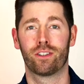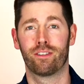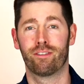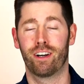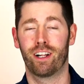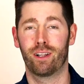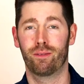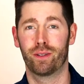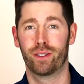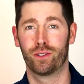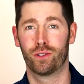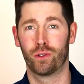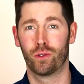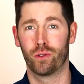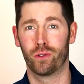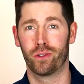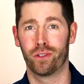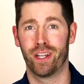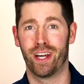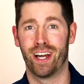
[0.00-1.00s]
development
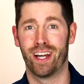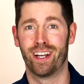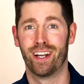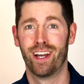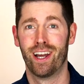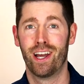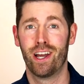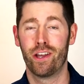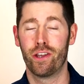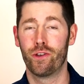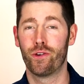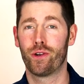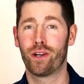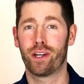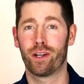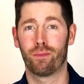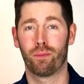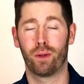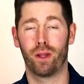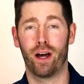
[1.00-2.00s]
tool that you can
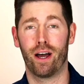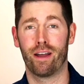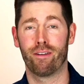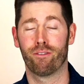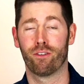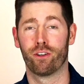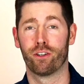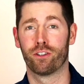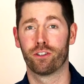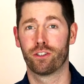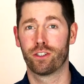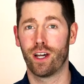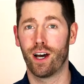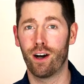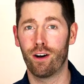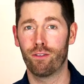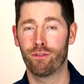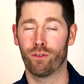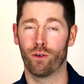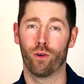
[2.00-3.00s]
apply for yourself,